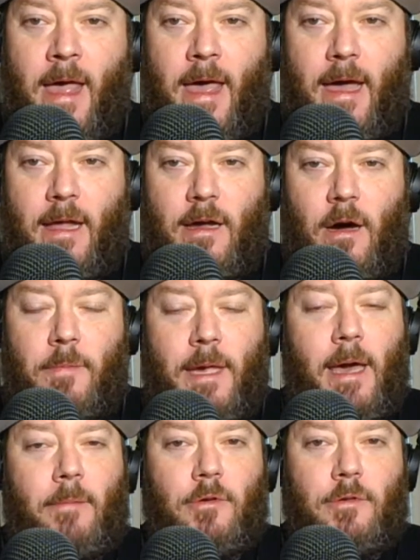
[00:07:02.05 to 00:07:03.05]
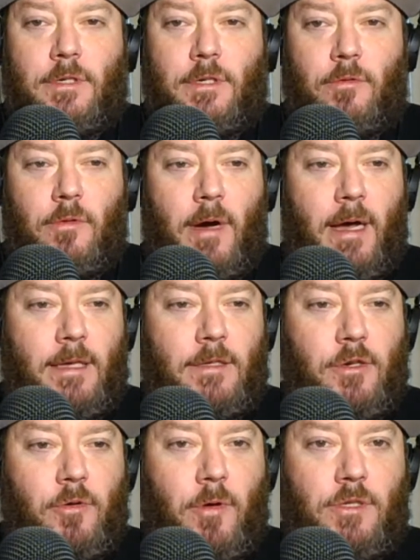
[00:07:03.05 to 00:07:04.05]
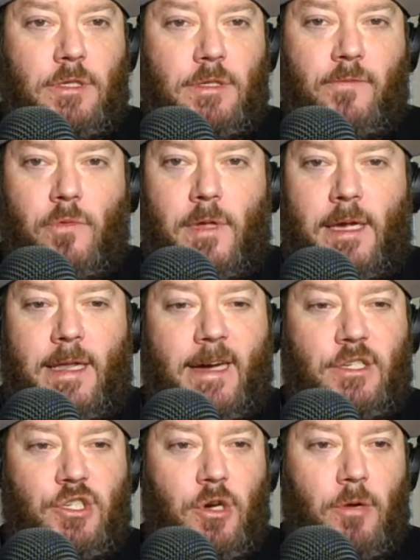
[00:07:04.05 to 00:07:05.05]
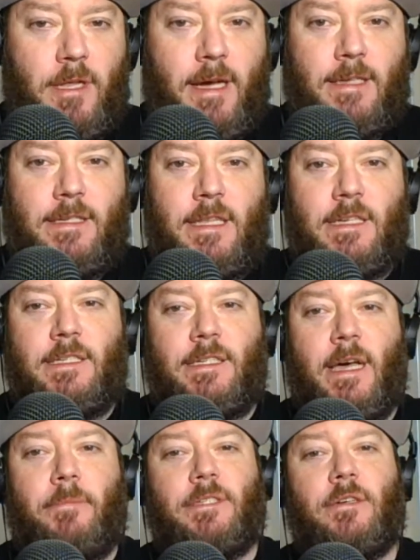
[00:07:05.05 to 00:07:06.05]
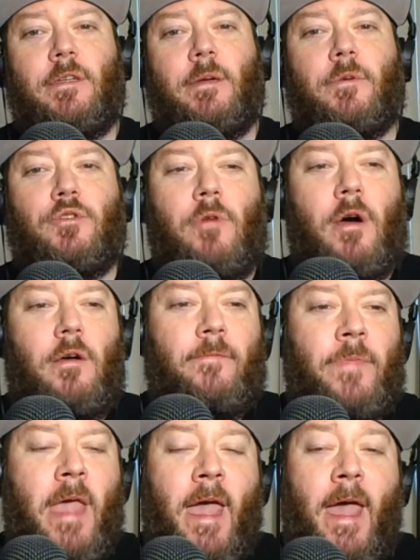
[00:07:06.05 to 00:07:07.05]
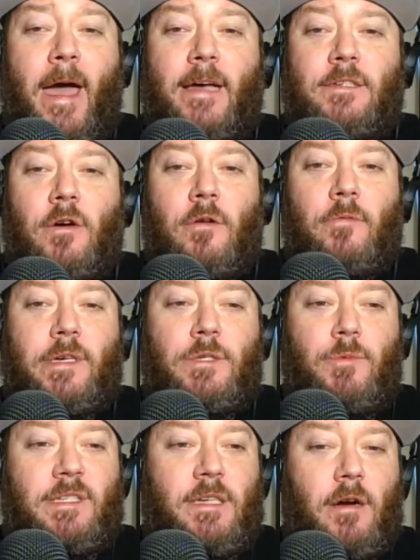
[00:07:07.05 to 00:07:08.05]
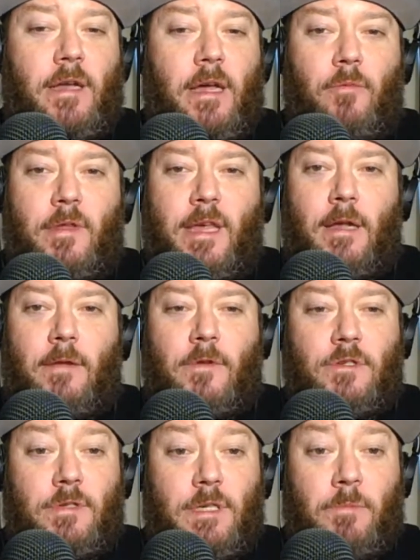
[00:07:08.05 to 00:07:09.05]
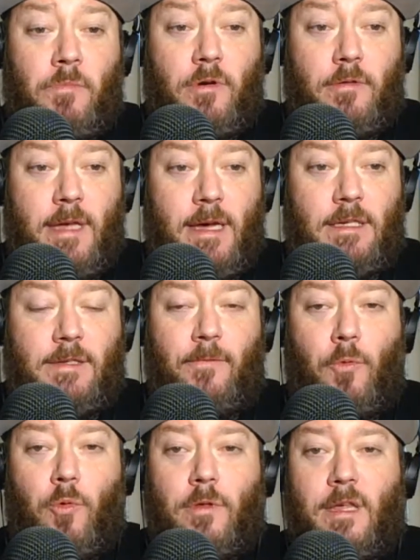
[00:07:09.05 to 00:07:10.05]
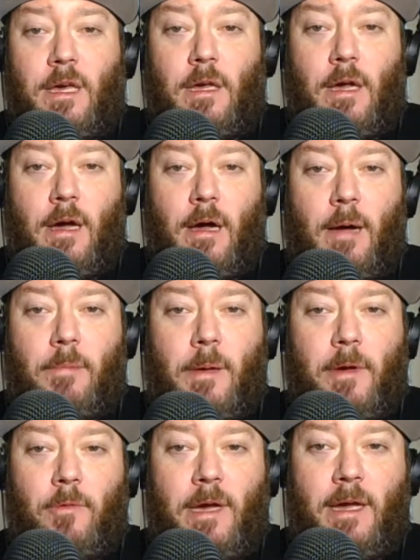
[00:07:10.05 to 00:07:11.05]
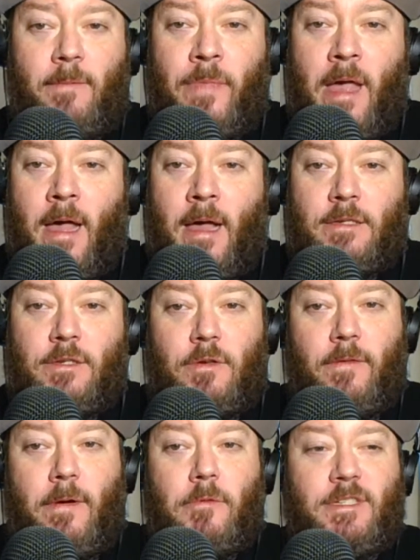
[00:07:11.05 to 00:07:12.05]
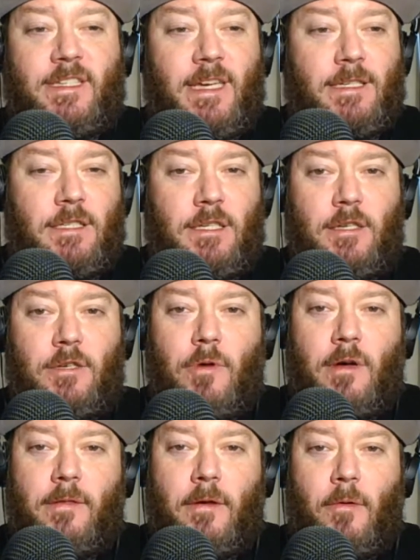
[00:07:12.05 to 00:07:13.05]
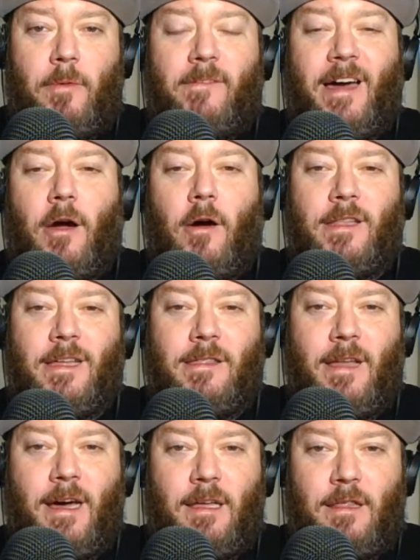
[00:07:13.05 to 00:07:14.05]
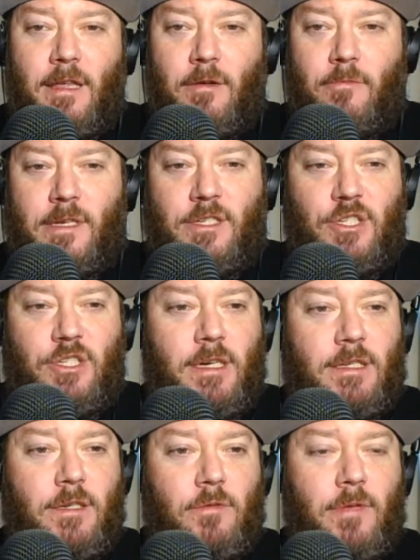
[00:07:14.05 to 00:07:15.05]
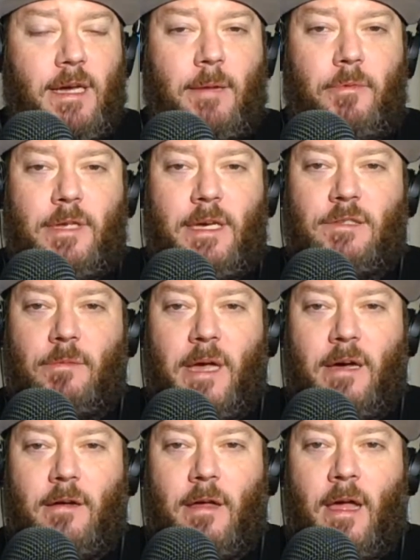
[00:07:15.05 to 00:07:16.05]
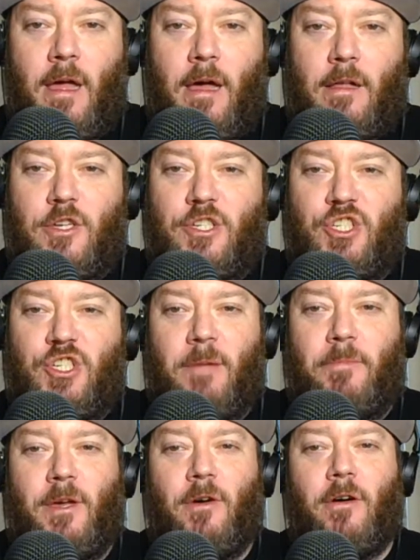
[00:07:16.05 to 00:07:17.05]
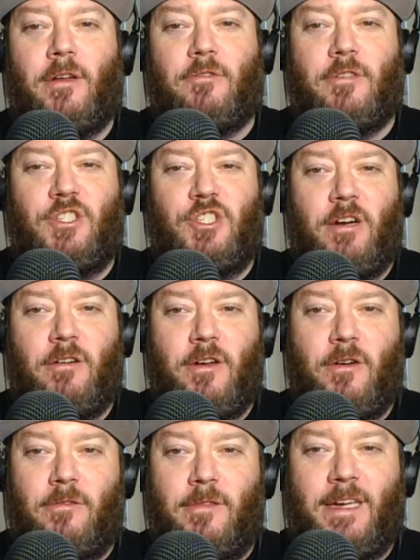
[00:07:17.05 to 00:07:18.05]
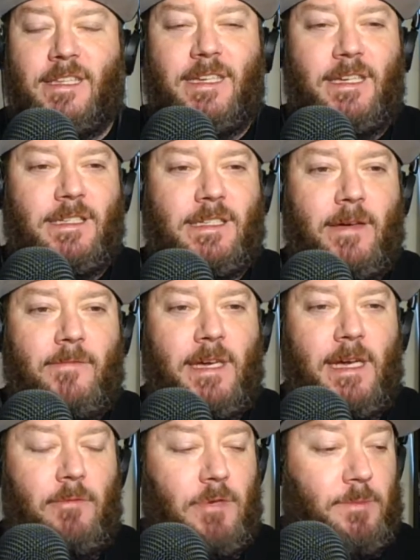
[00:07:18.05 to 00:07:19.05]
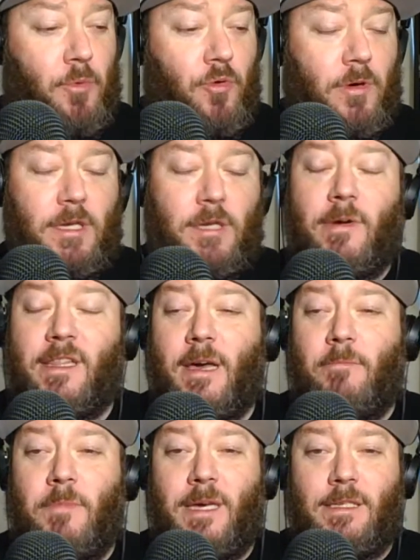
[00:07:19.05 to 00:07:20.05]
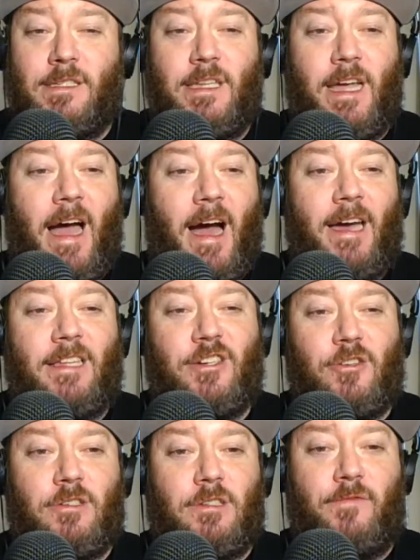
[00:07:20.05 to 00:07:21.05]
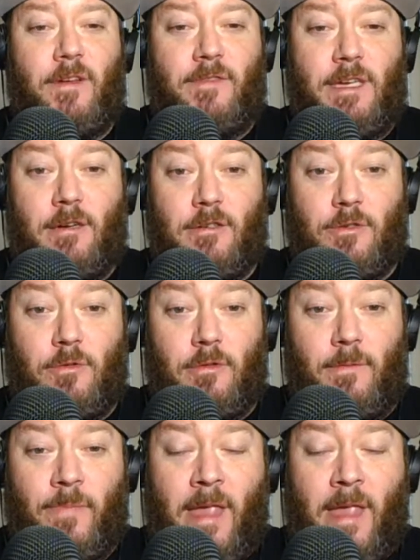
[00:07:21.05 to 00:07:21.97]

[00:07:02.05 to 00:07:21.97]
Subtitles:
and I'll be able to answer your questions for the next show. But like I said, this is episode number 12. As always, we start out with the anniversaries and birthdays for the upcoming week. So November 6th to the 12th, we've got on the 9th, which is only a couple days from now, Le Champion, Chris Jericho, 1970 he was born. You know what that means? The guy turns 50 years old.